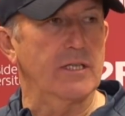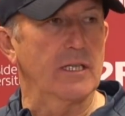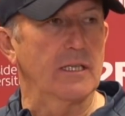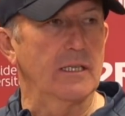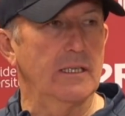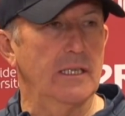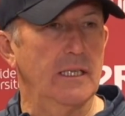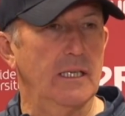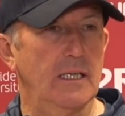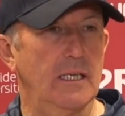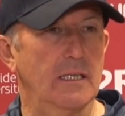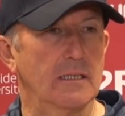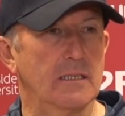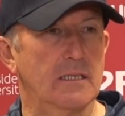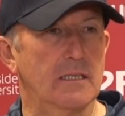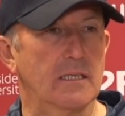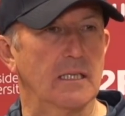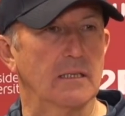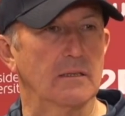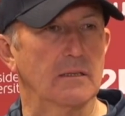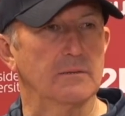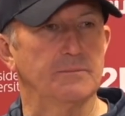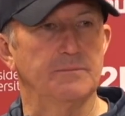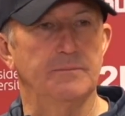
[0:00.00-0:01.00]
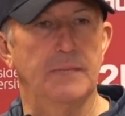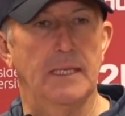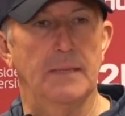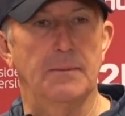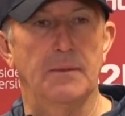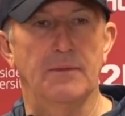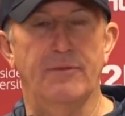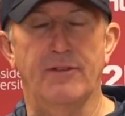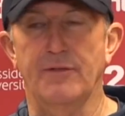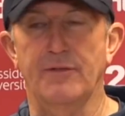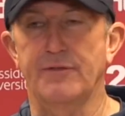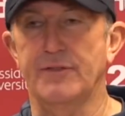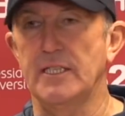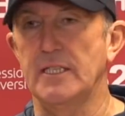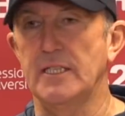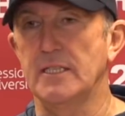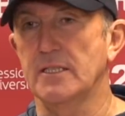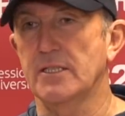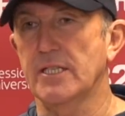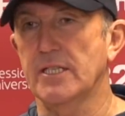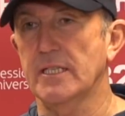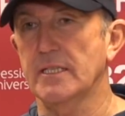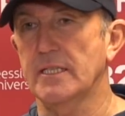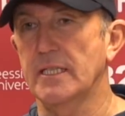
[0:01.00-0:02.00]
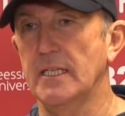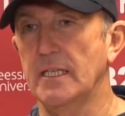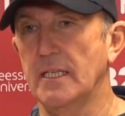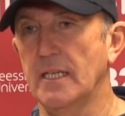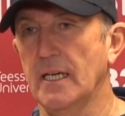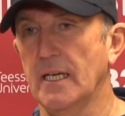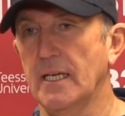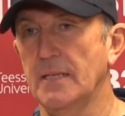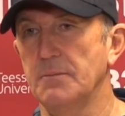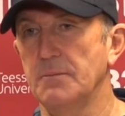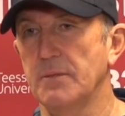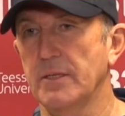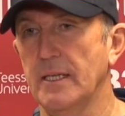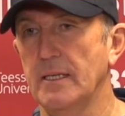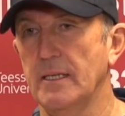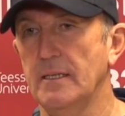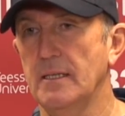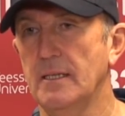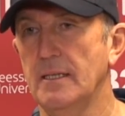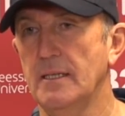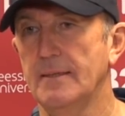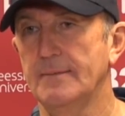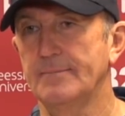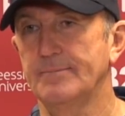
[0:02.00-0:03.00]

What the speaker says: of the league until maybe 15, 16 games in,